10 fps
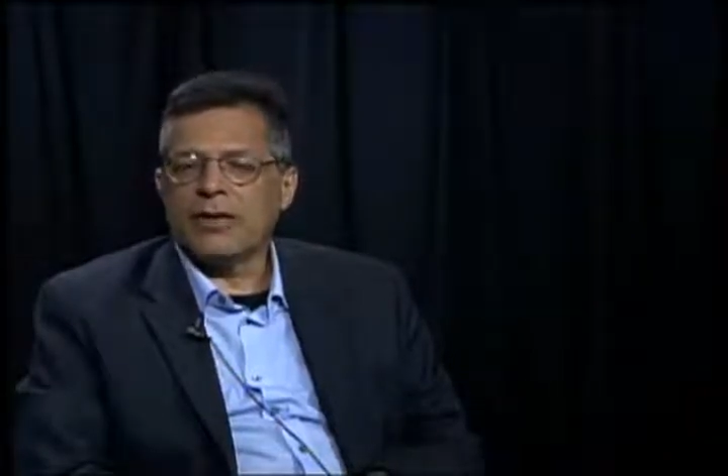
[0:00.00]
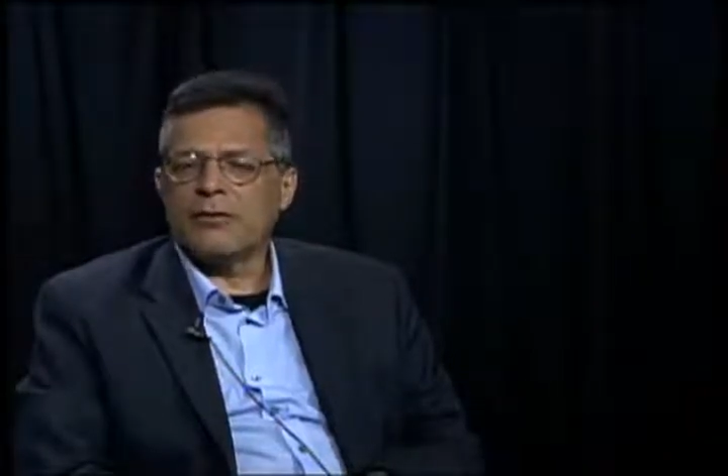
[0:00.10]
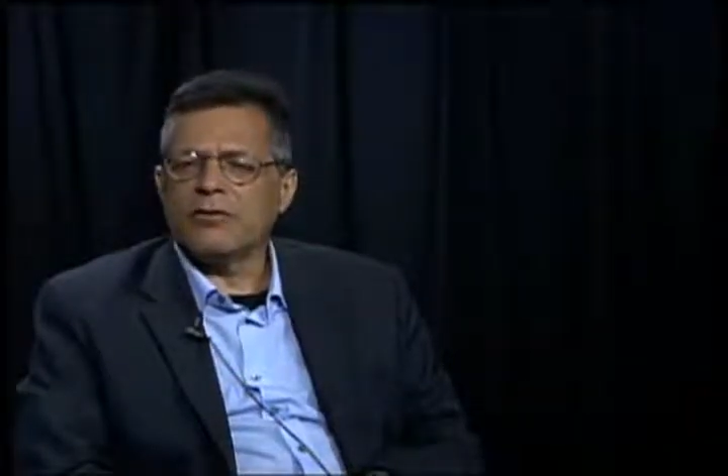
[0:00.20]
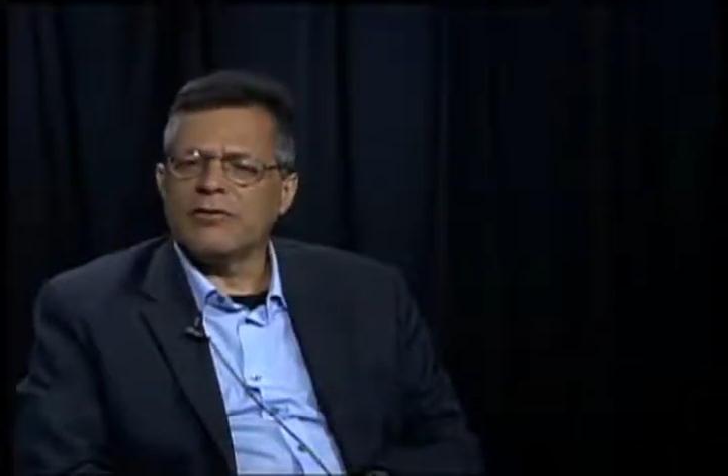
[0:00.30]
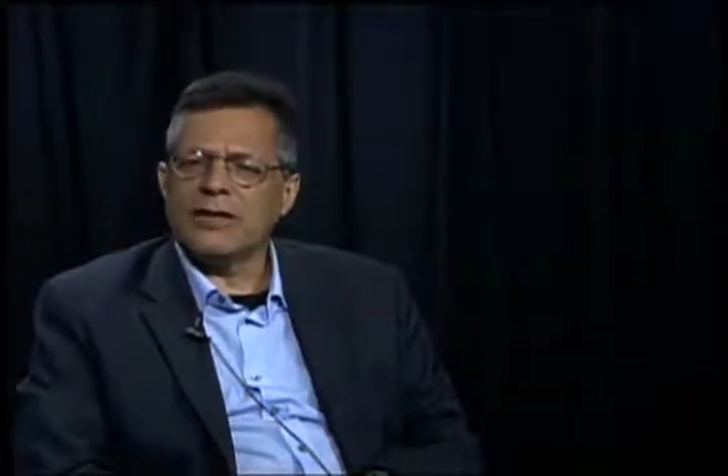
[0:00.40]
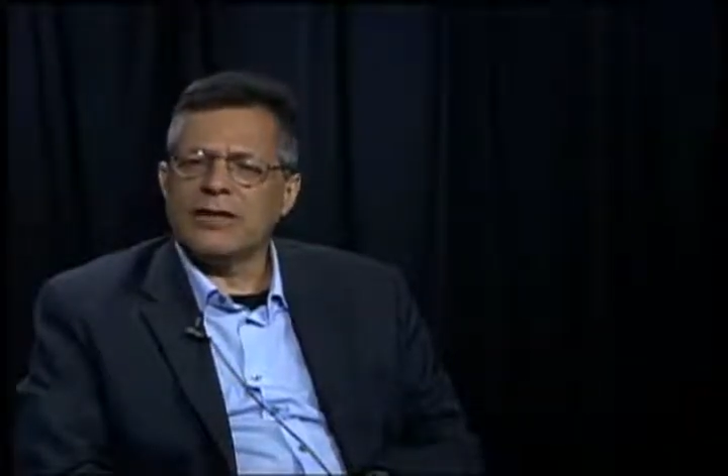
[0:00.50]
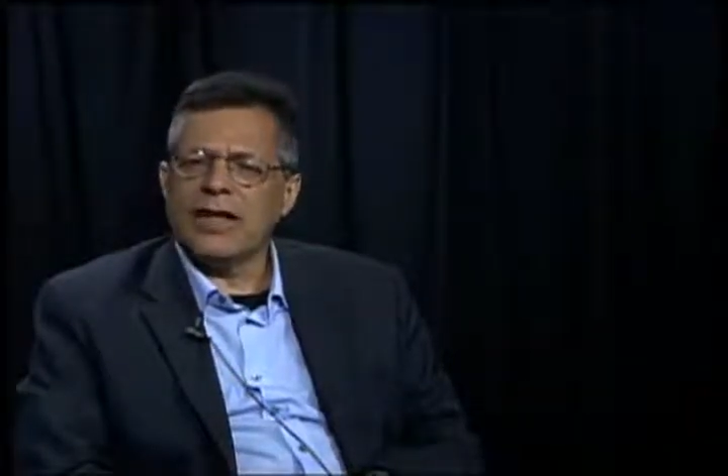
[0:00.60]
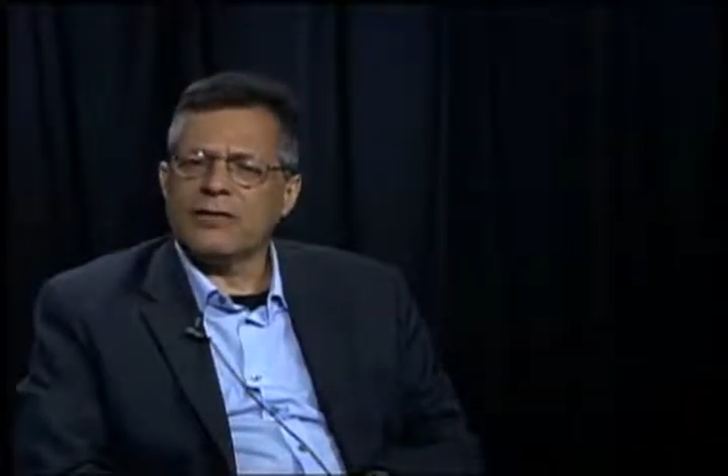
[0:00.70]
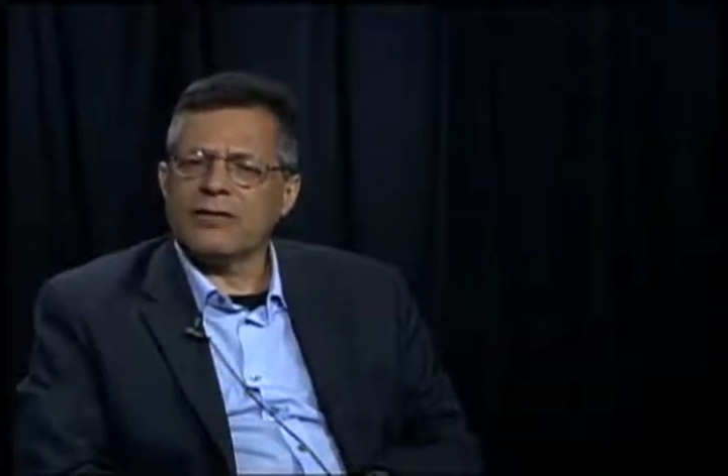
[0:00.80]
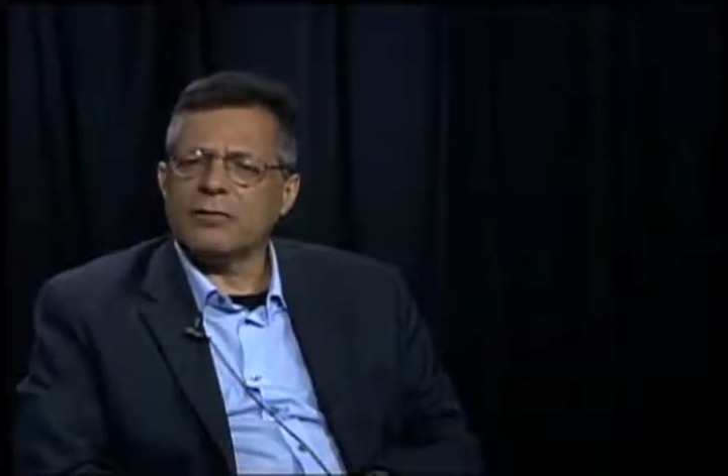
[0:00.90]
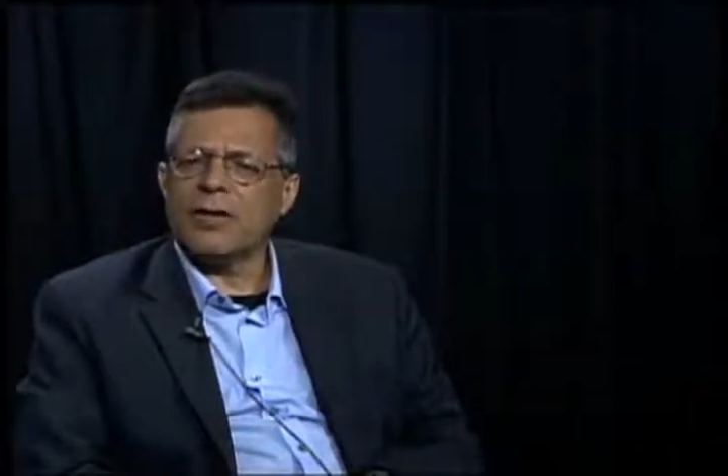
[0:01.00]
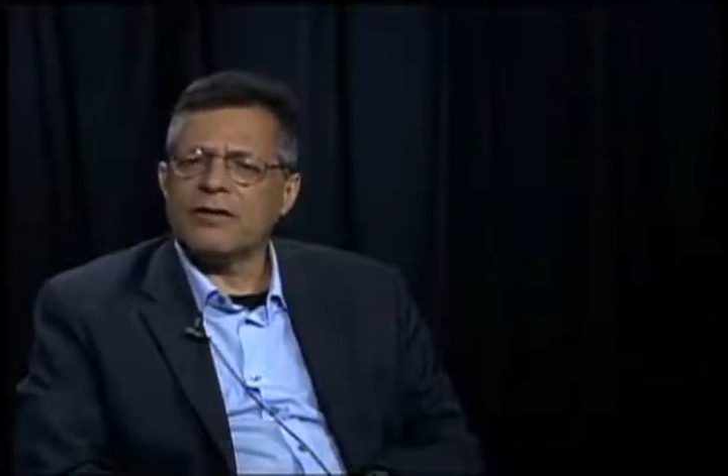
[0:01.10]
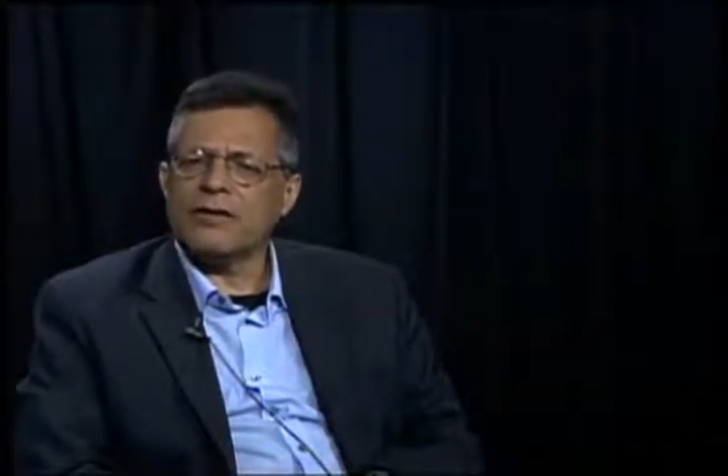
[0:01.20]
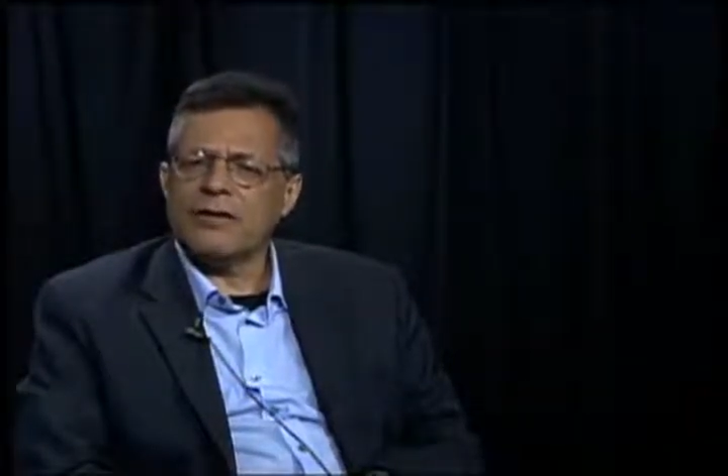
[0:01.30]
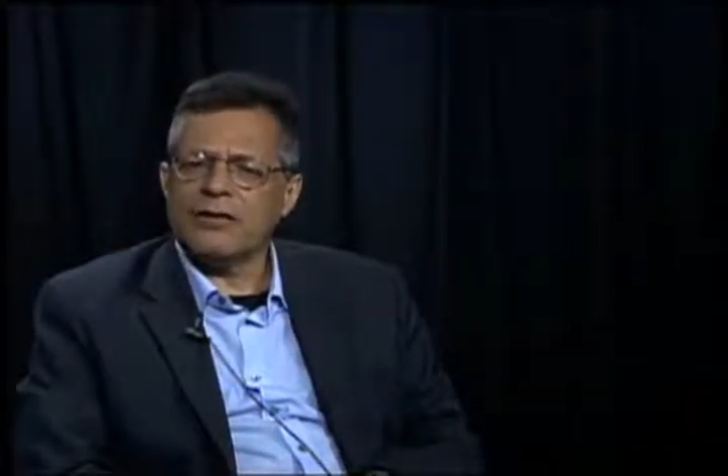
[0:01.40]
And we've seen that
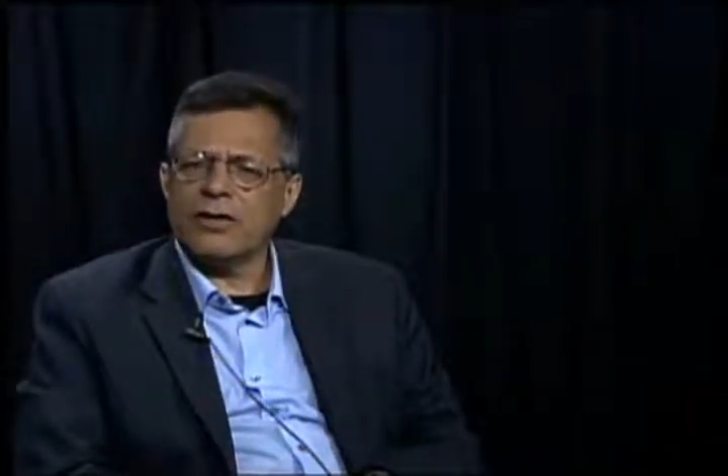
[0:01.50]
spread to this